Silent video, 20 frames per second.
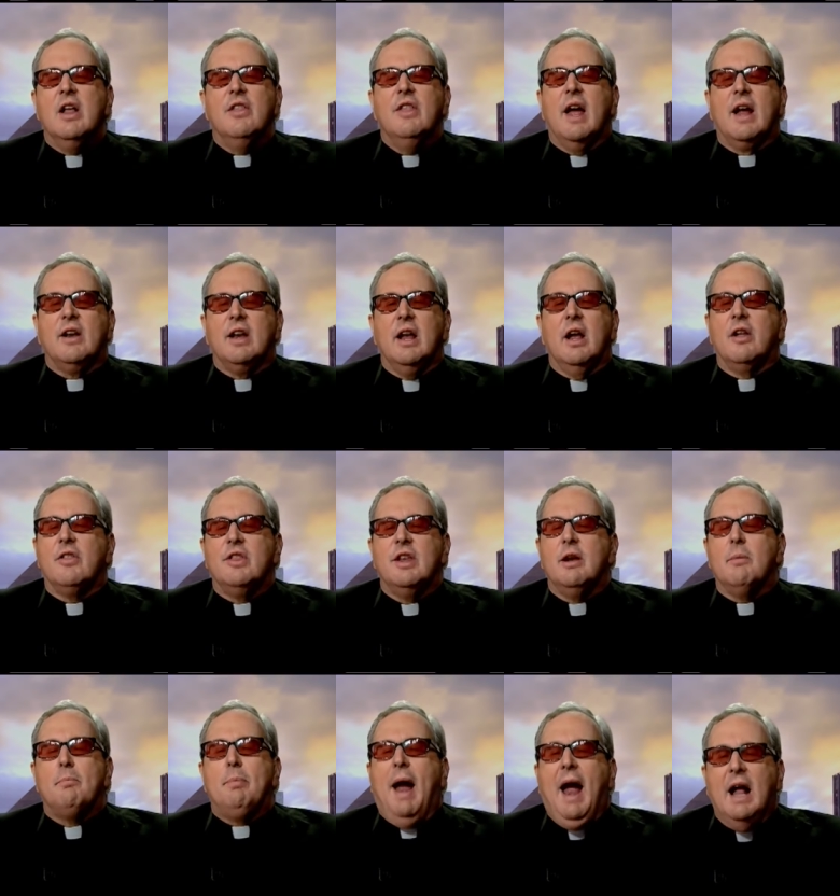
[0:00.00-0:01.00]
that uh,
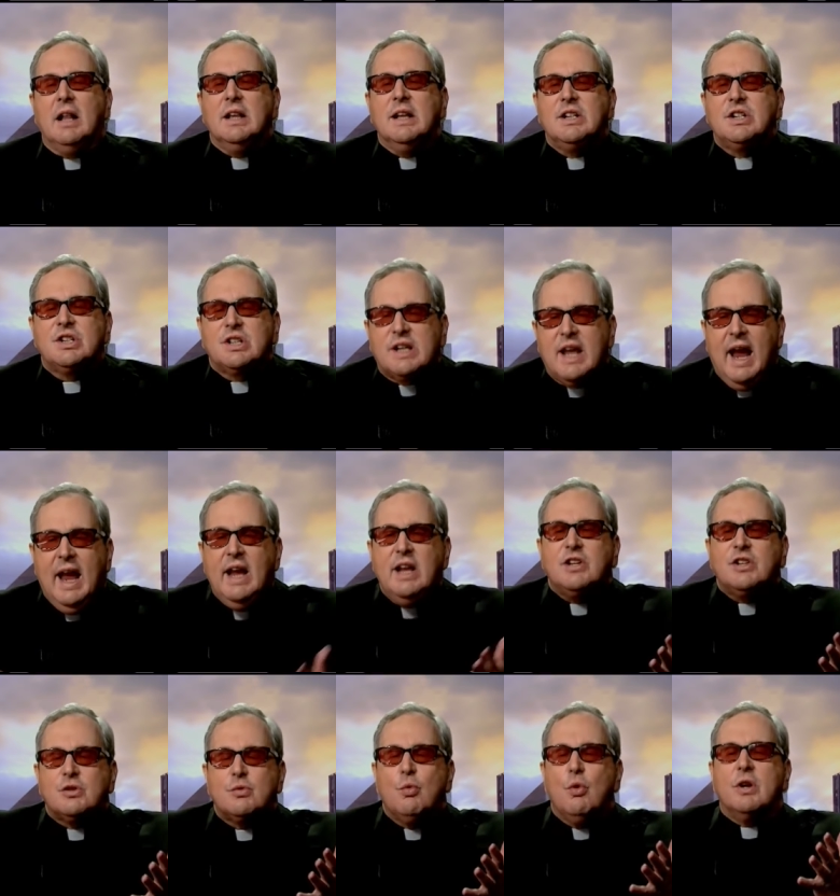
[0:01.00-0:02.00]
the appellant's
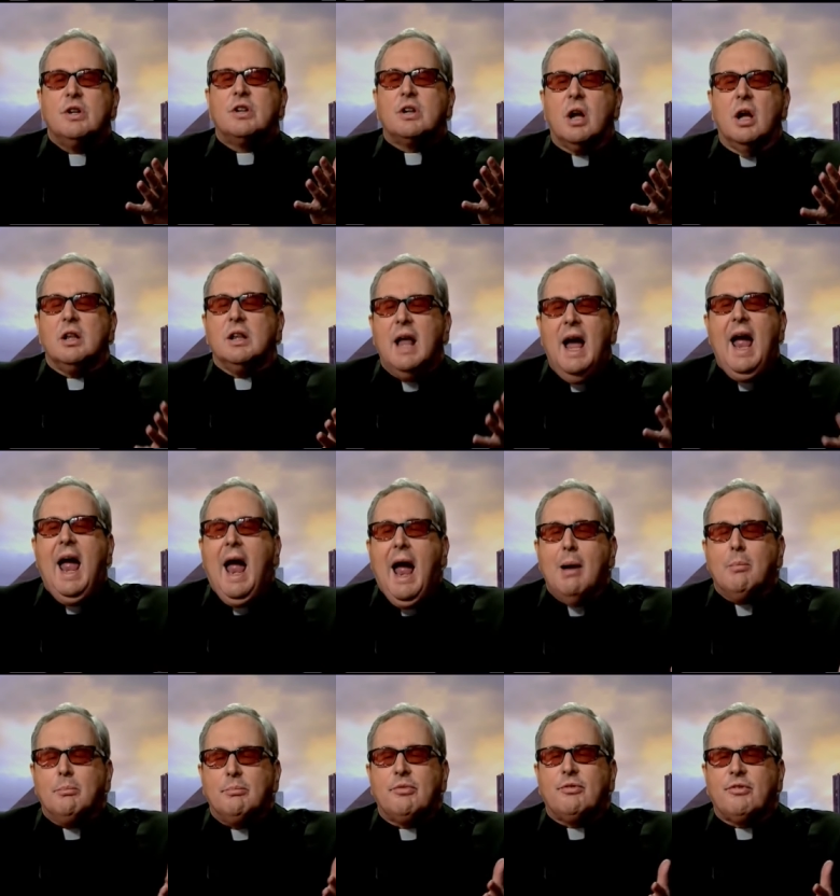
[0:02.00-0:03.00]
case would
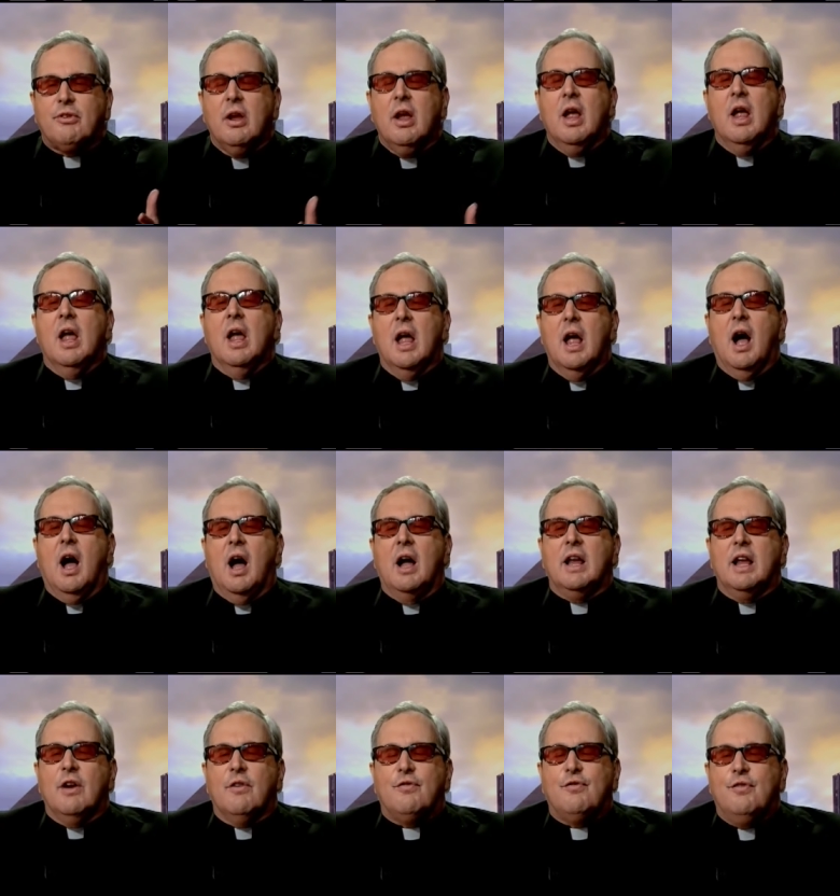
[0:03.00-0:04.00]
collapse uh,
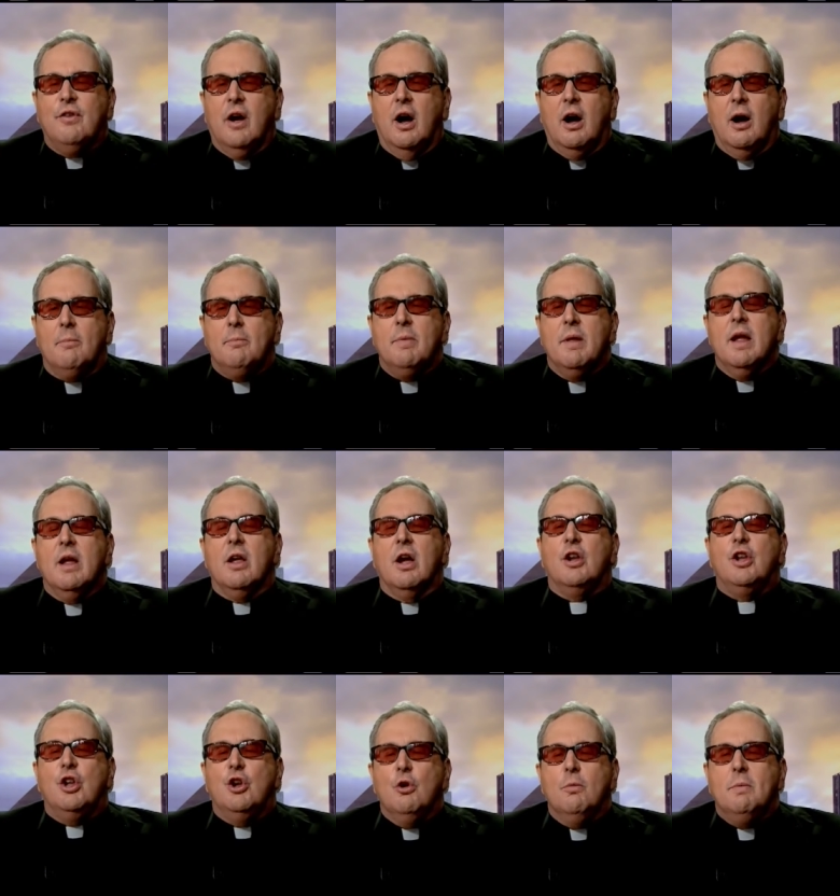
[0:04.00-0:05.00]
if um,
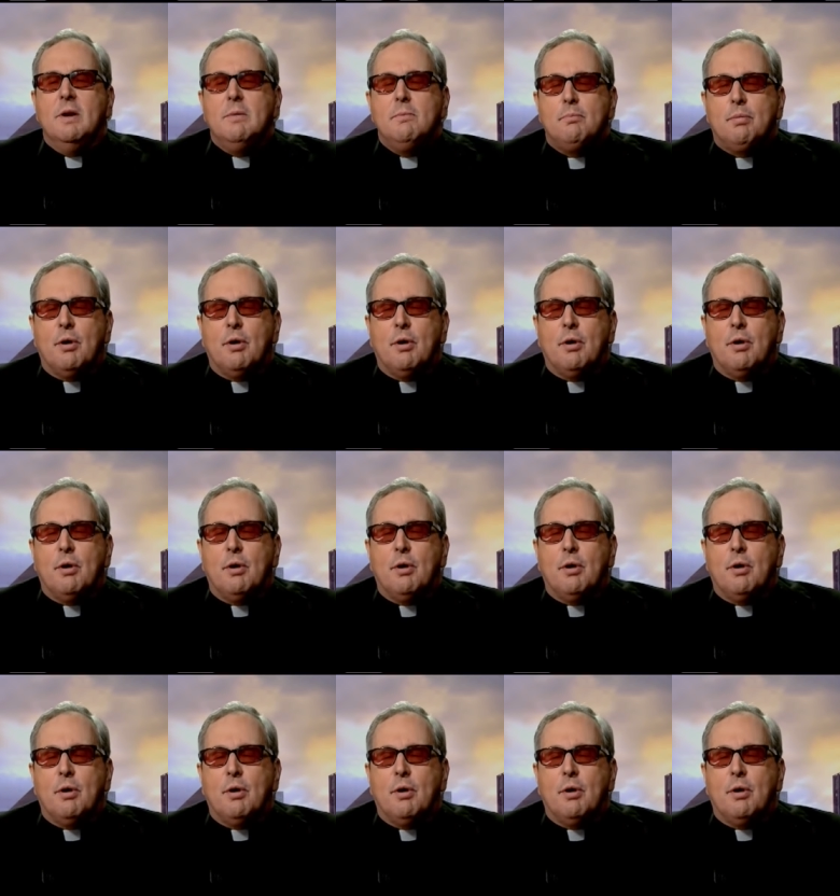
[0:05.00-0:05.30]
a human